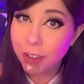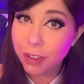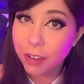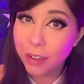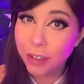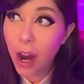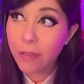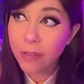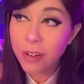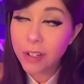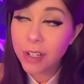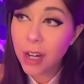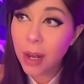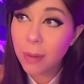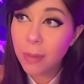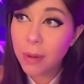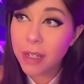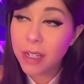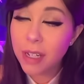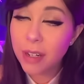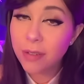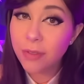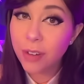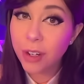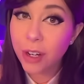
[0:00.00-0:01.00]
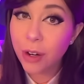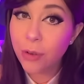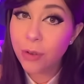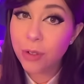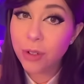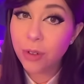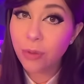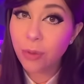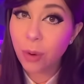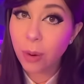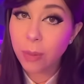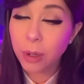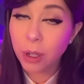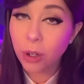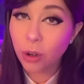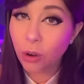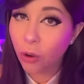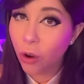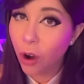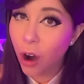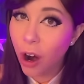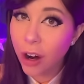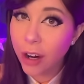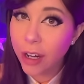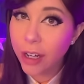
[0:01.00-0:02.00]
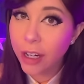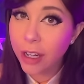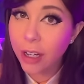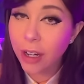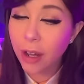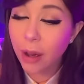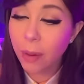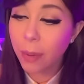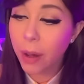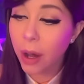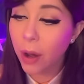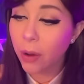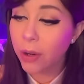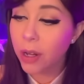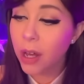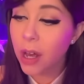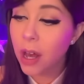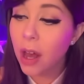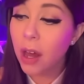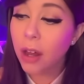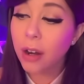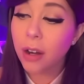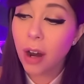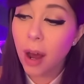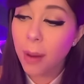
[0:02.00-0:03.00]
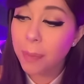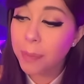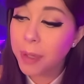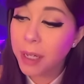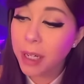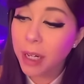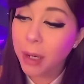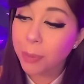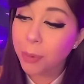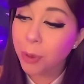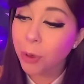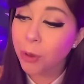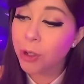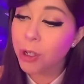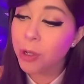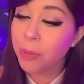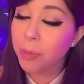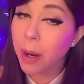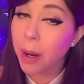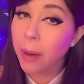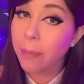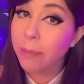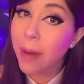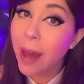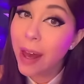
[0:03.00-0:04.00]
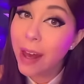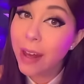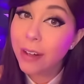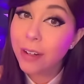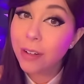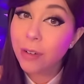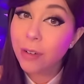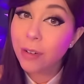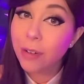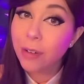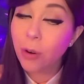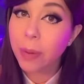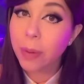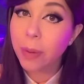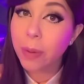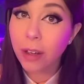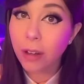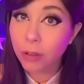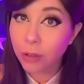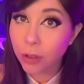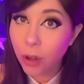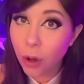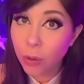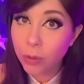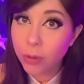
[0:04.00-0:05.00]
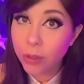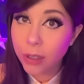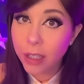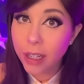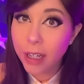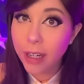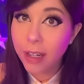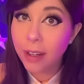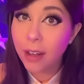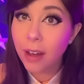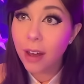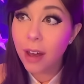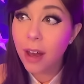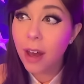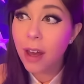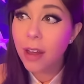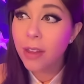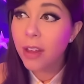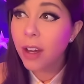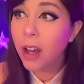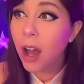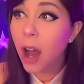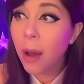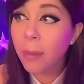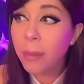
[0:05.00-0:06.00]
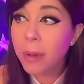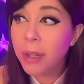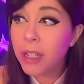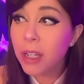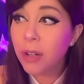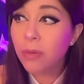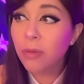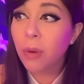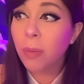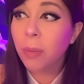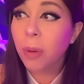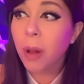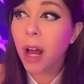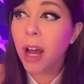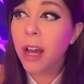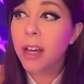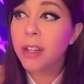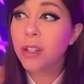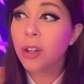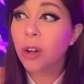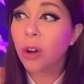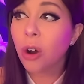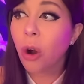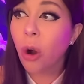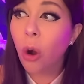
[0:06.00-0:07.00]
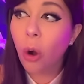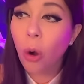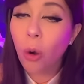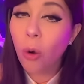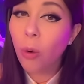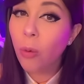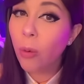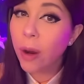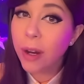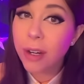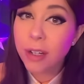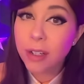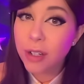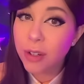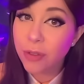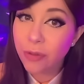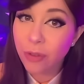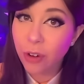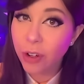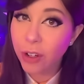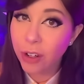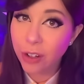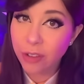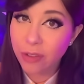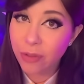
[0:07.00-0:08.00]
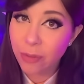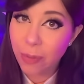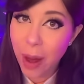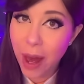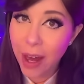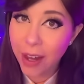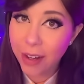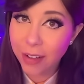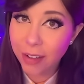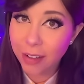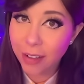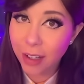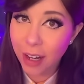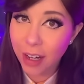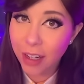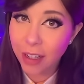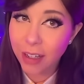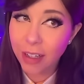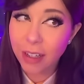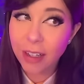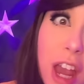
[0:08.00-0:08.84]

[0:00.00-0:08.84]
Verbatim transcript: every time I see videos of women crying about not being approached by men or being lonely, the comments and replies are always full of men like,